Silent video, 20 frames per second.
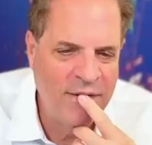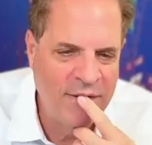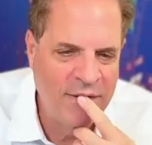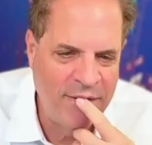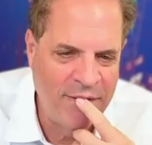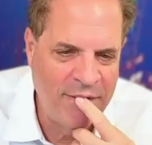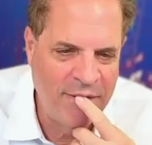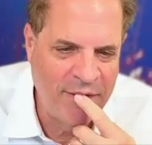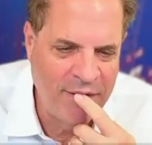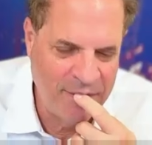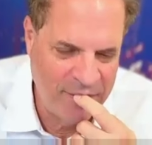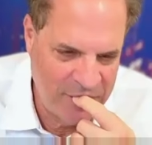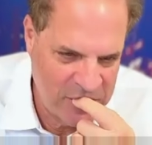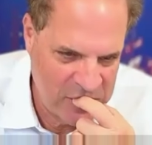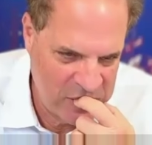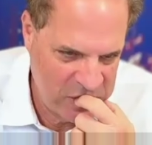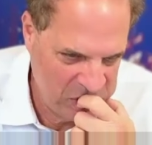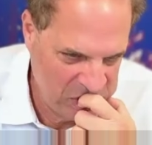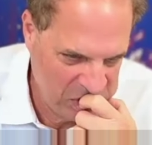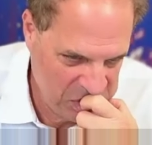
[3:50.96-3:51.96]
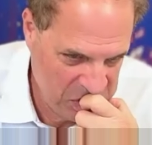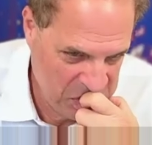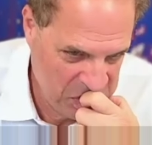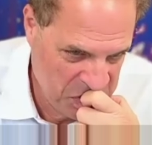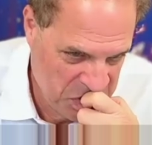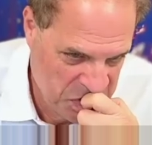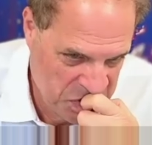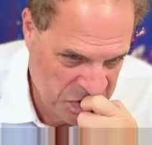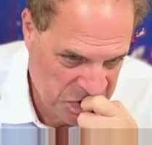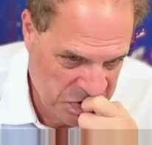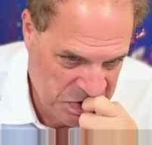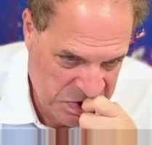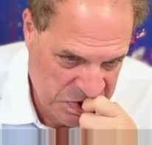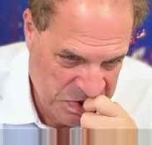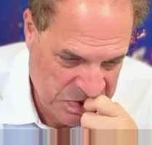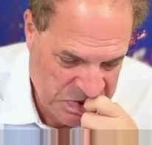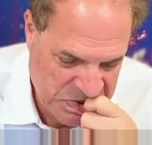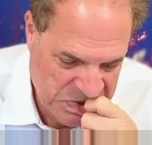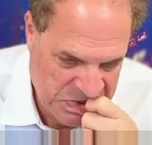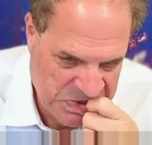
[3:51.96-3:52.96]
publicity hounds. And if there's
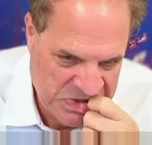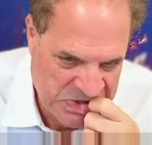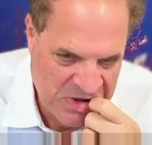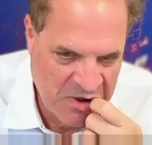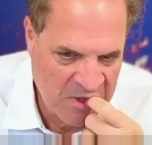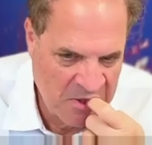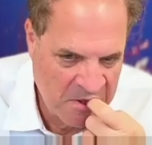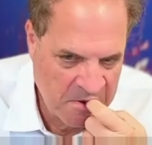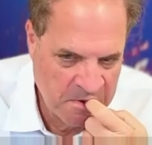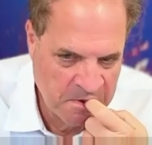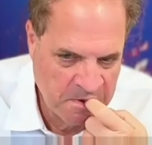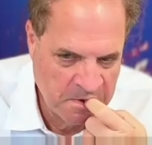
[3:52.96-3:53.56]
an open mic, they're going